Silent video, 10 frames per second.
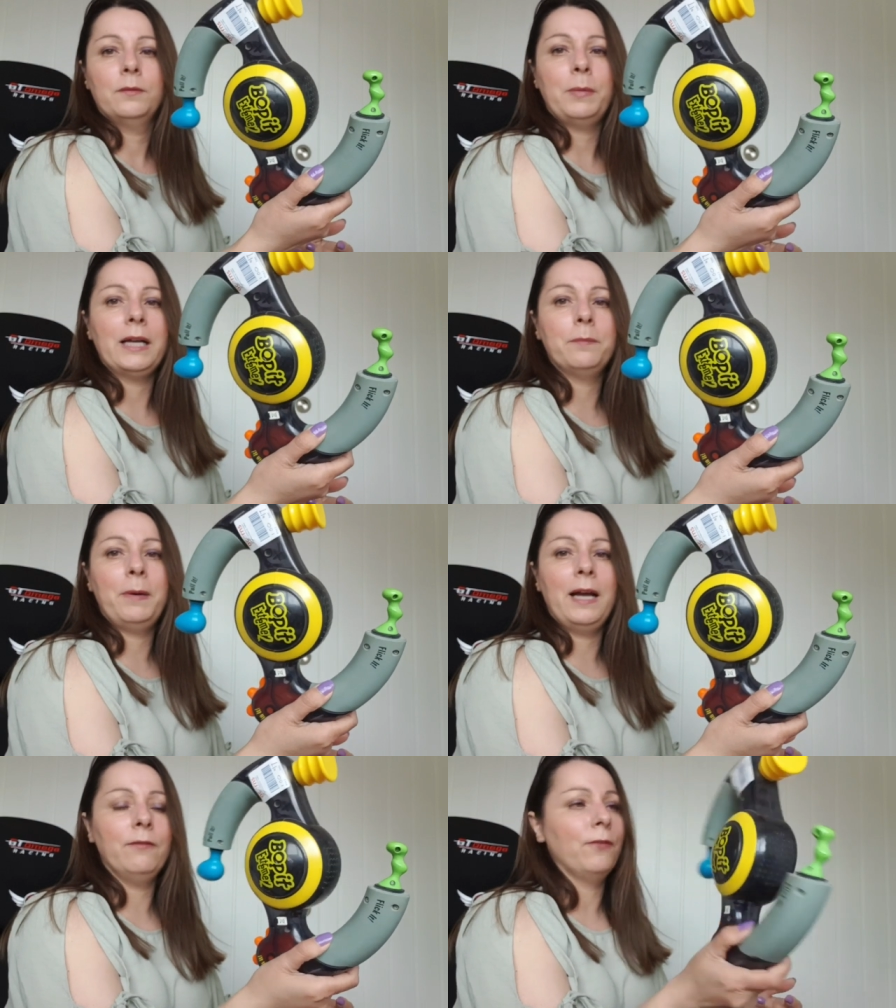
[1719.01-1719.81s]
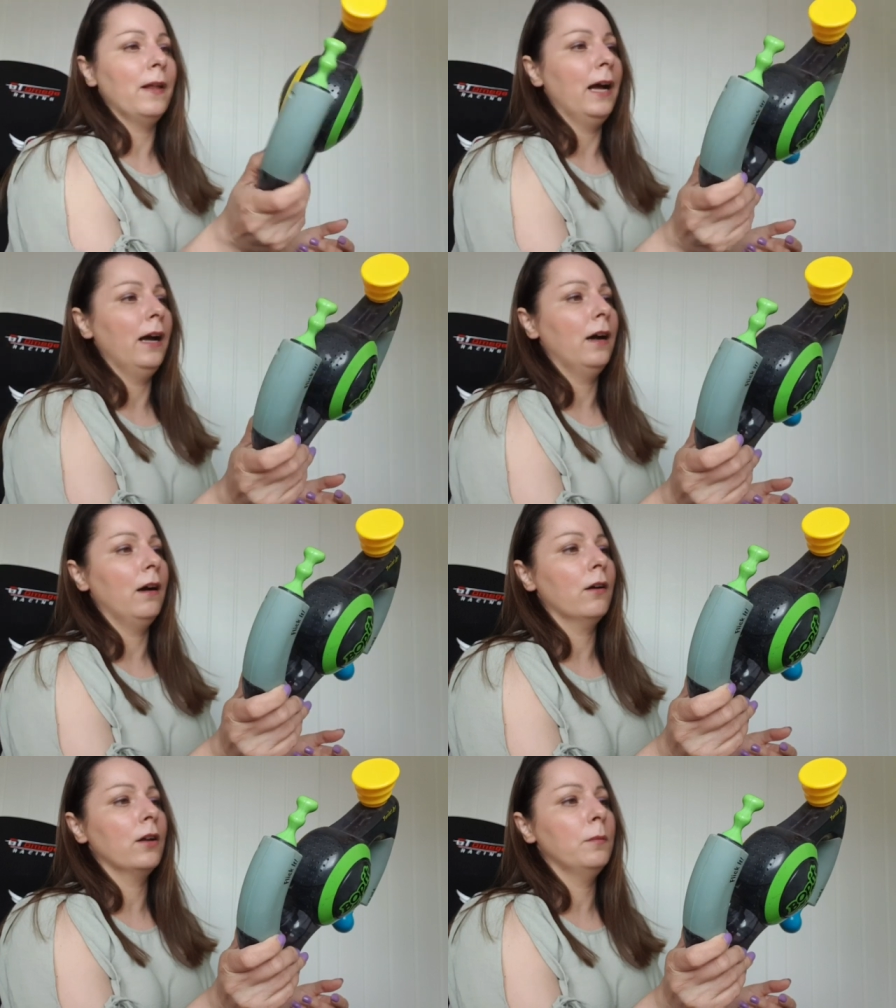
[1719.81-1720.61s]
Paid a pound for that.
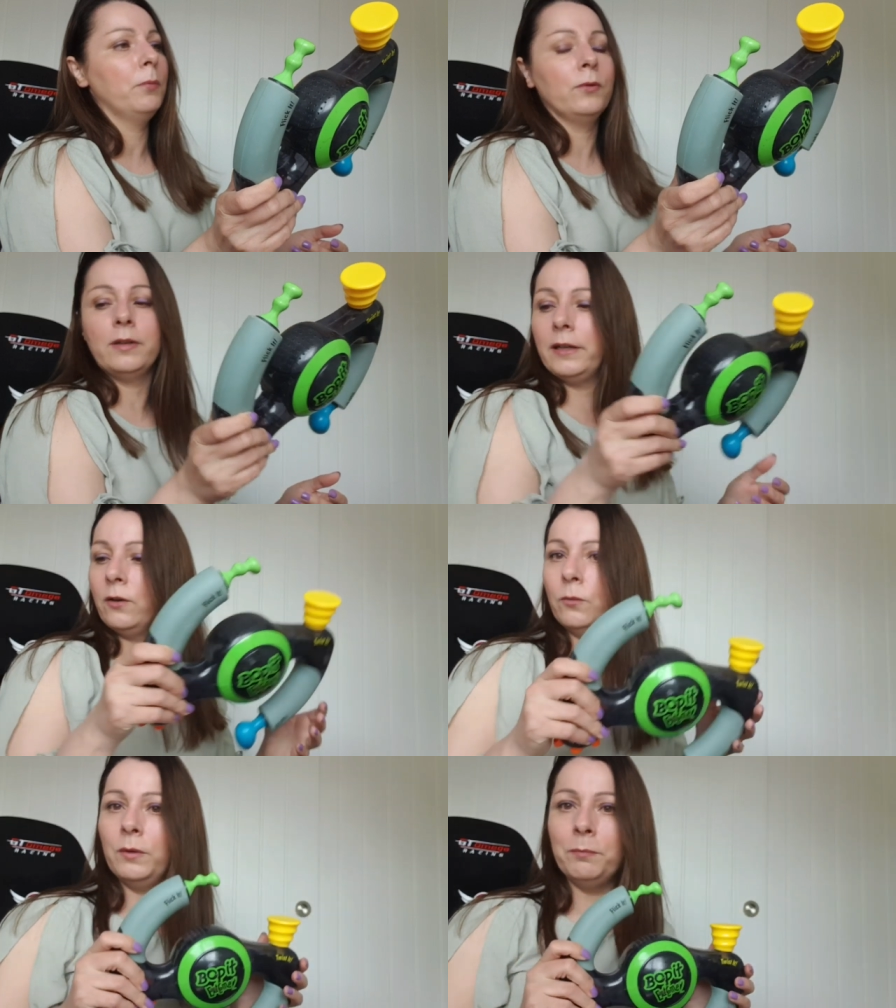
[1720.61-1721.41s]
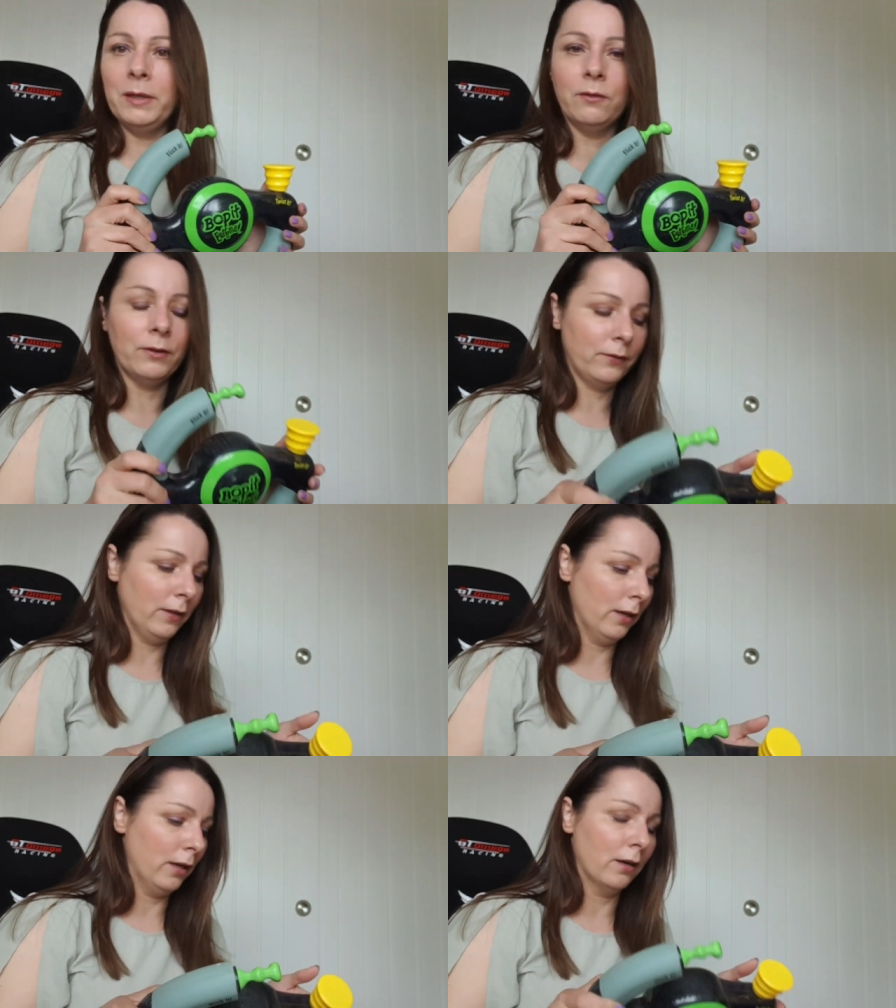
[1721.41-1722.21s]
I'm going to bundle it up with my others
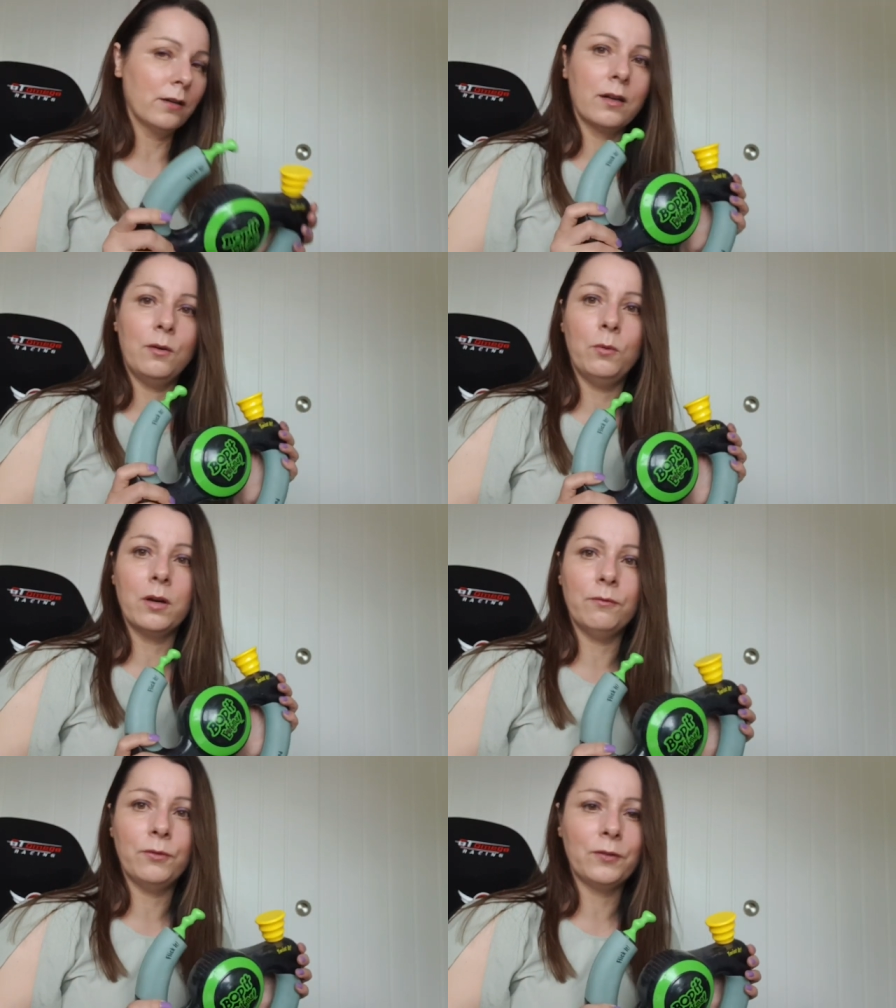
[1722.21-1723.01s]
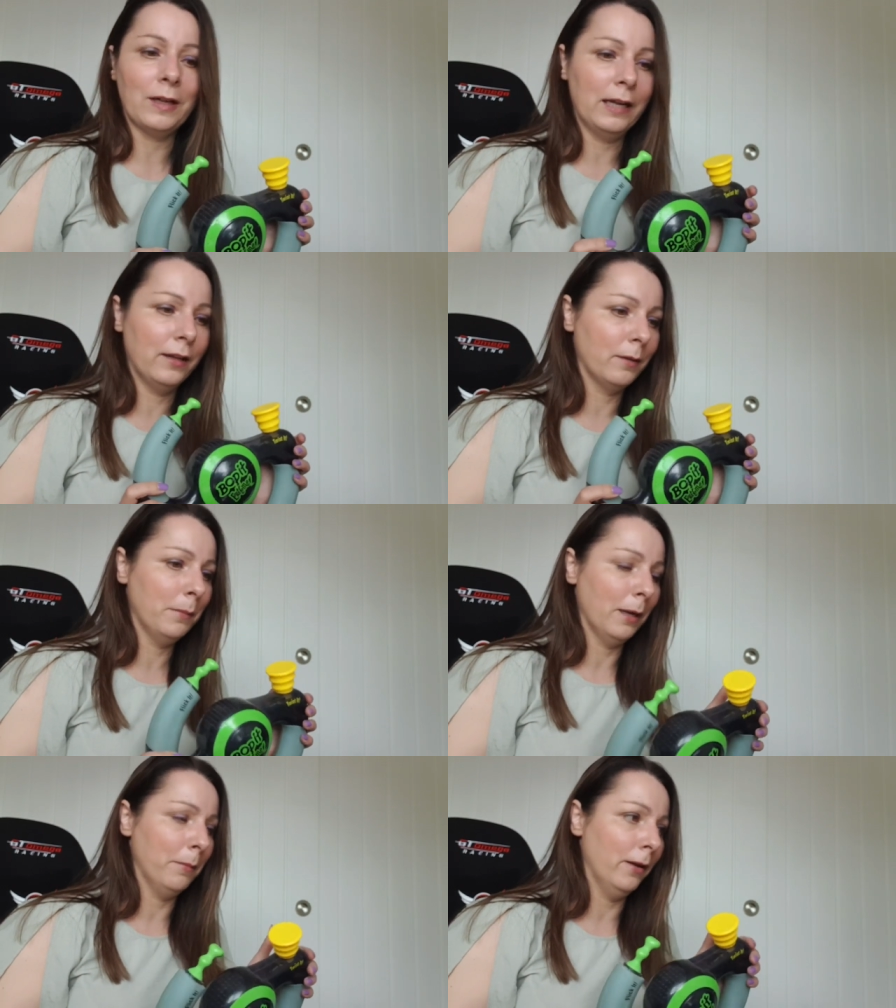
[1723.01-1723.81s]
that I got because I've got one on for sale at the
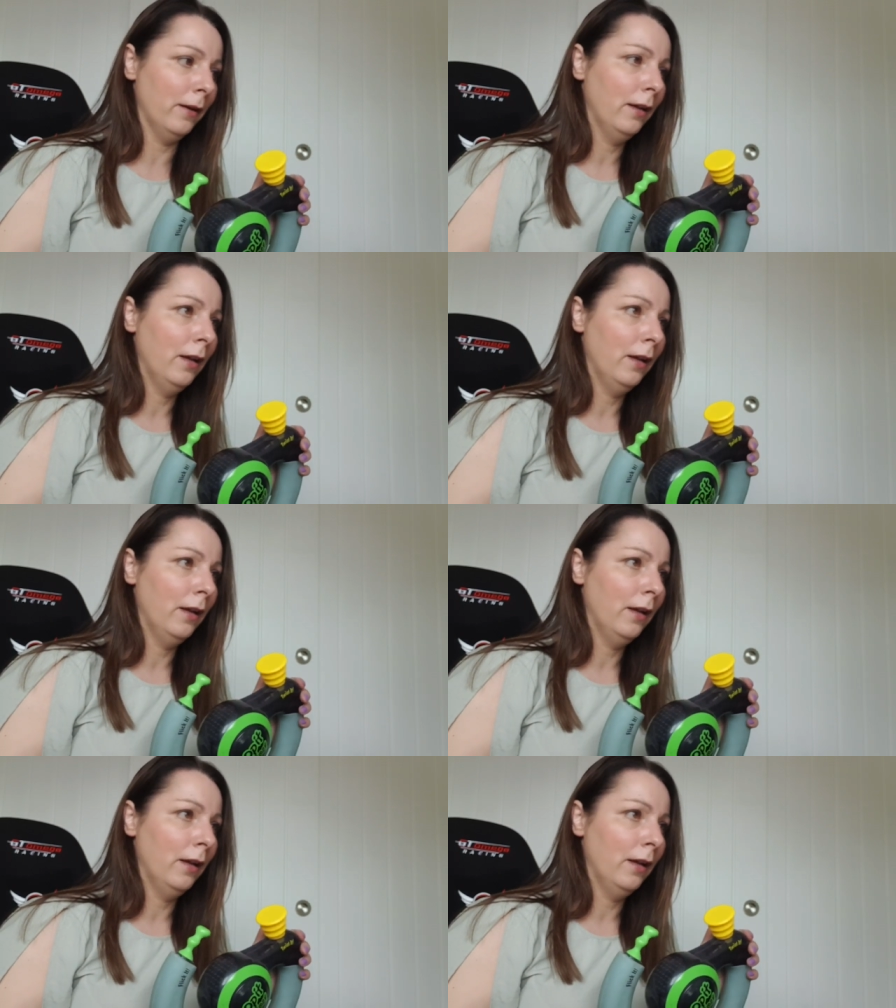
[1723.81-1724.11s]
moment